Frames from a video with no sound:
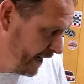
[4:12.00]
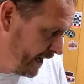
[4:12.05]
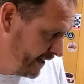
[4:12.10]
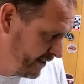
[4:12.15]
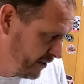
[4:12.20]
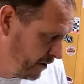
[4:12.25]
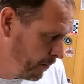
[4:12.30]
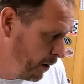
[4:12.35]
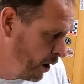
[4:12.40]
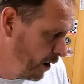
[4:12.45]

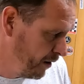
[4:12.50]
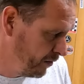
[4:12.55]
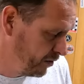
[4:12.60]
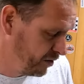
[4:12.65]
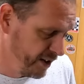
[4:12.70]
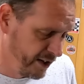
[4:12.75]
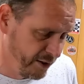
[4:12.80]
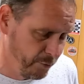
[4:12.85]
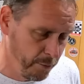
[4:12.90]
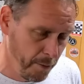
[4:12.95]
as I might have
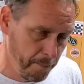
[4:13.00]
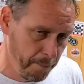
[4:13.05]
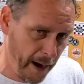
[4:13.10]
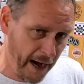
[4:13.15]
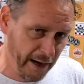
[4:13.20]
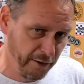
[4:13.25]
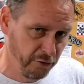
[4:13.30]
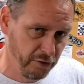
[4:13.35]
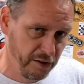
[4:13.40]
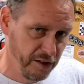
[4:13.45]
said with
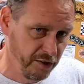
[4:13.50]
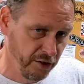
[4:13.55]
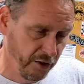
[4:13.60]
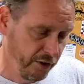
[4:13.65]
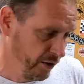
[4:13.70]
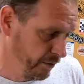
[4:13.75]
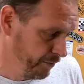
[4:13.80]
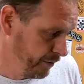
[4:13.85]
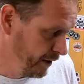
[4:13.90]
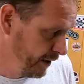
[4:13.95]
batteries
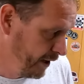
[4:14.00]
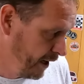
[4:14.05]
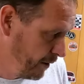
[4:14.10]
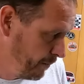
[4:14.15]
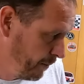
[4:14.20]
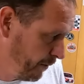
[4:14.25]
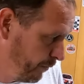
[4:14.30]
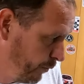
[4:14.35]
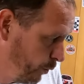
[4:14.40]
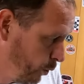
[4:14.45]
on the
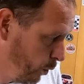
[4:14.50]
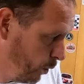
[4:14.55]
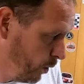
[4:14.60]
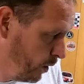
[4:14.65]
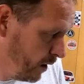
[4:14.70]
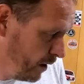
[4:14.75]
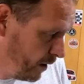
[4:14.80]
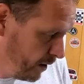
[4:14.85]
video before,